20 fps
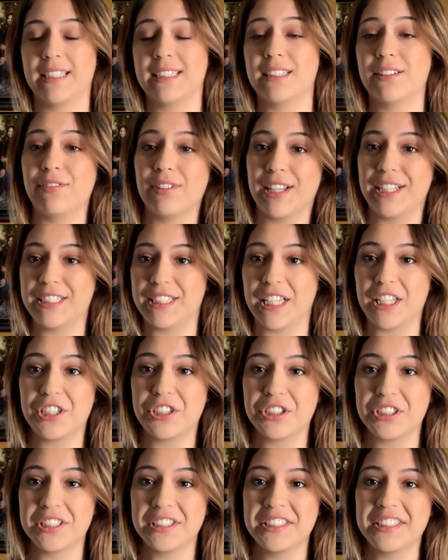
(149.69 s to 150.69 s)

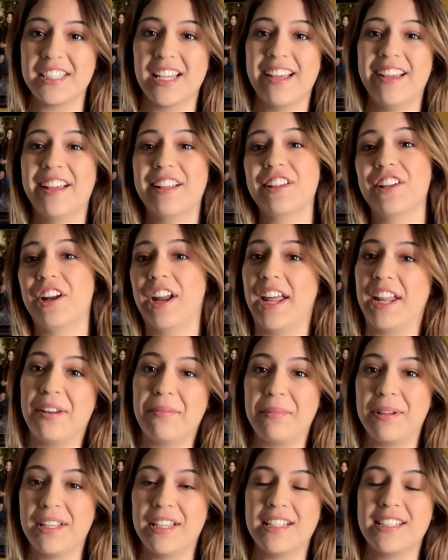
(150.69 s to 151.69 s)
civilizations, their
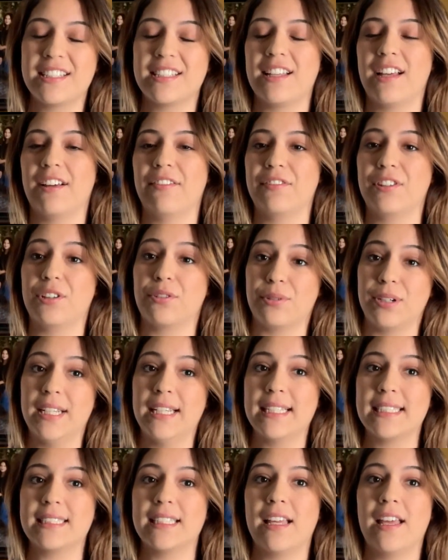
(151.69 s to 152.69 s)
enemies of the
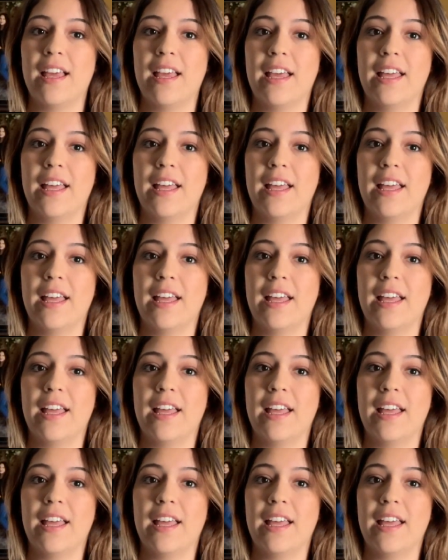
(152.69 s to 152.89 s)
Greeks,